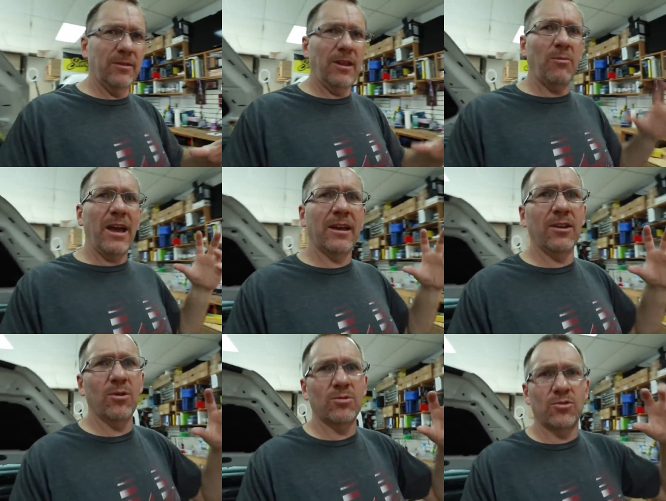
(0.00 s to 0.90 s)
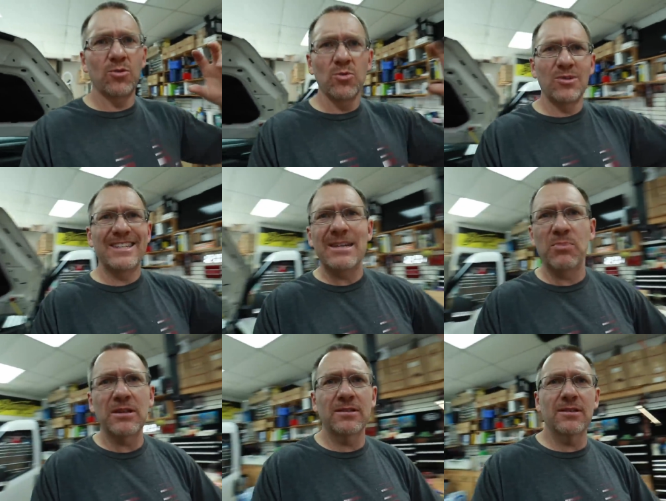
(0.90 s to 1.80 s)
Now we're not going to go too deep
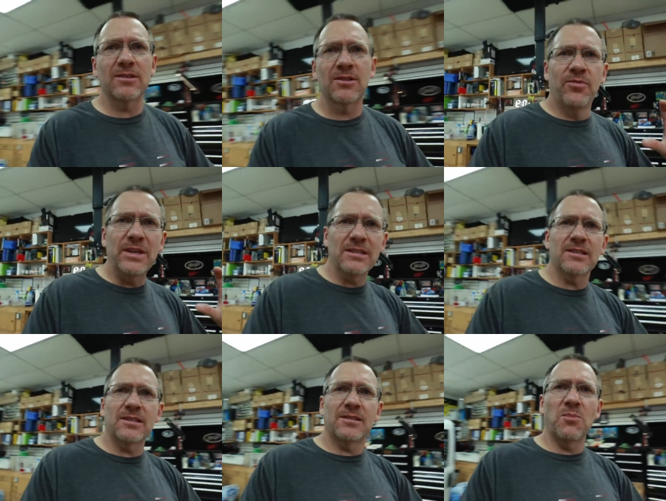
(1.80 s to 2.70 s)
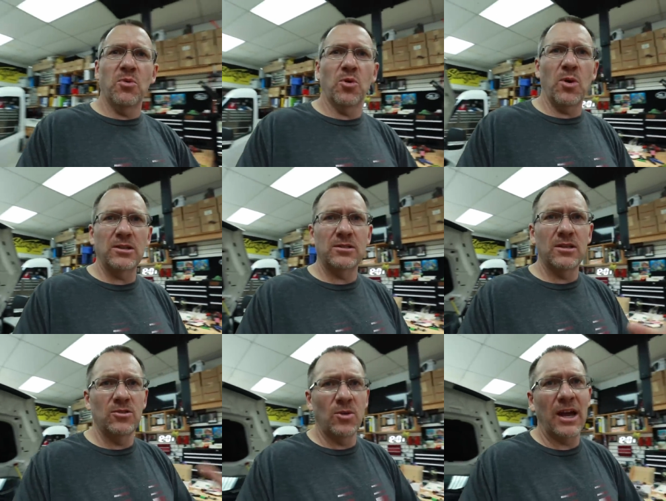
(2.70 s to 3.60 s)
into this. This is a simple question
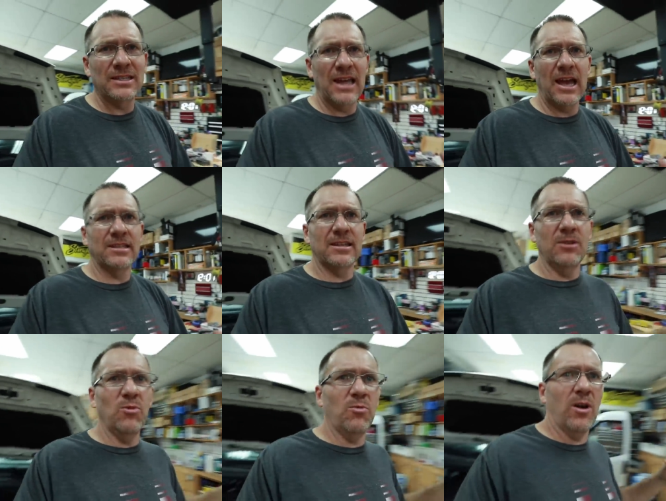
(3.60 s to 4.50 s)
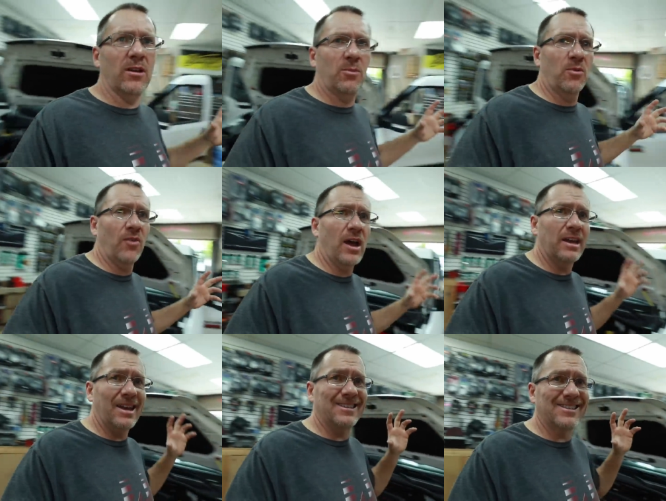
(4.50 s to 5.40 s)
that you guys ask, and we wanted to
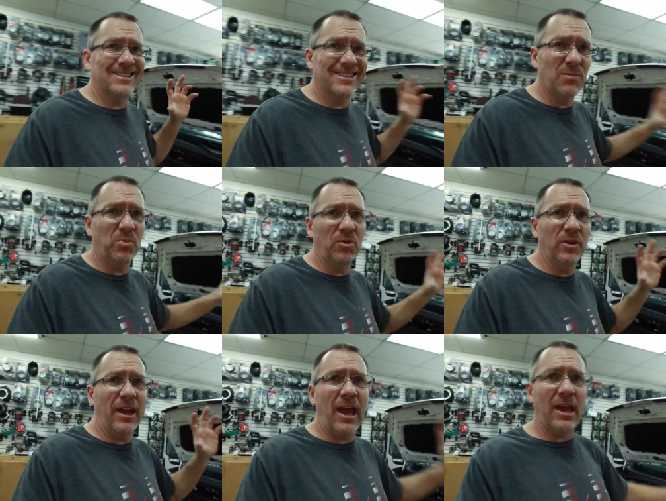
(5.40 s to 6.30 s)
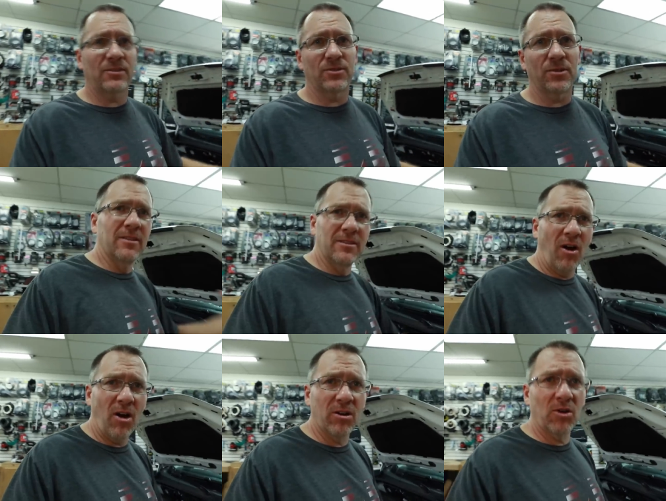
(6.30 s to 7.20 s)
provide a simple answer. The
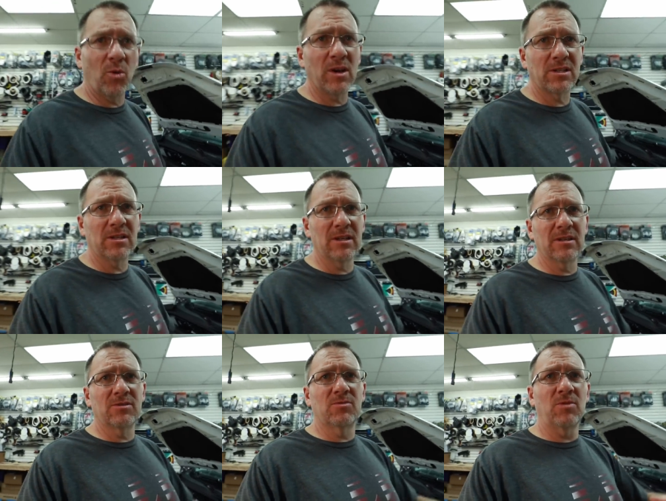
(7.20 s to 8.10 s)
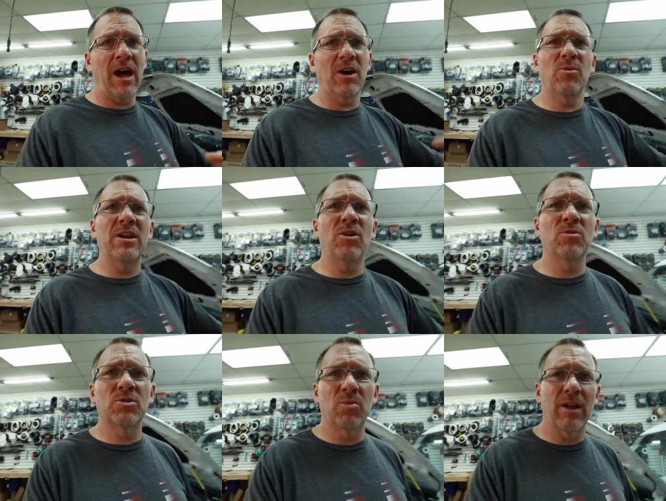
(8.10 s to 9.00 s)
harder question is, how do I know
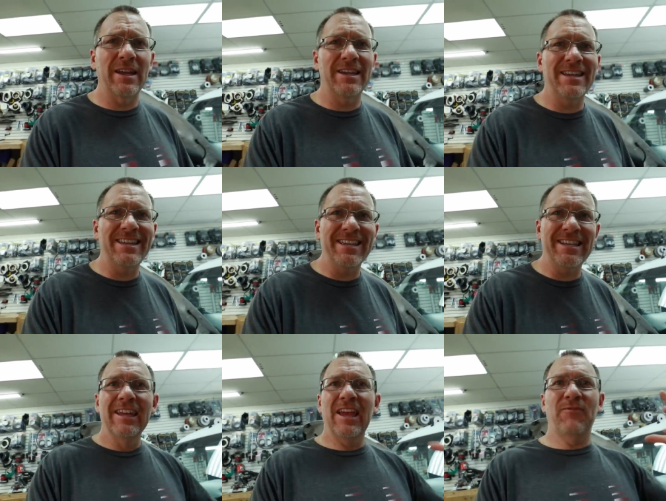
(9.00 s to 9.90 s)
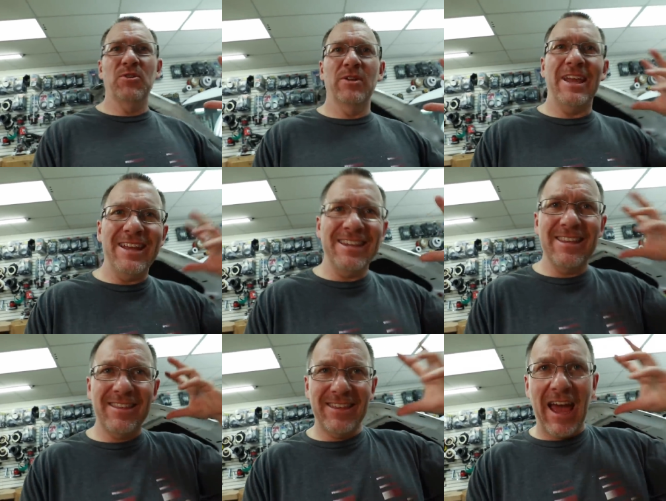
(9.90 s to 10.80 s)
which one I need? If you're into
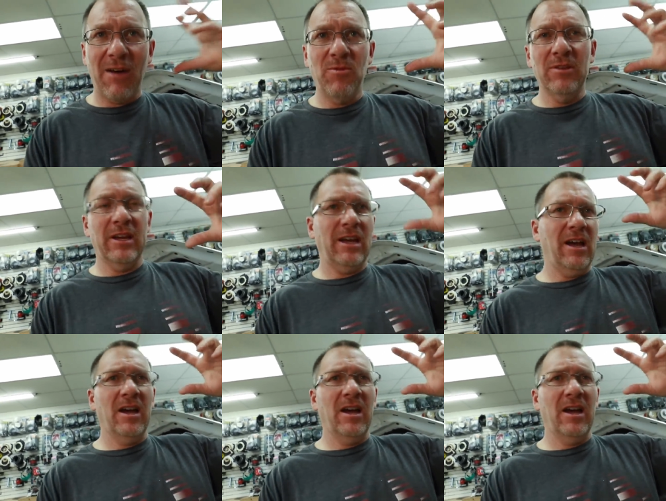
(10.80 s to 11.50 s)
that one, like, oh,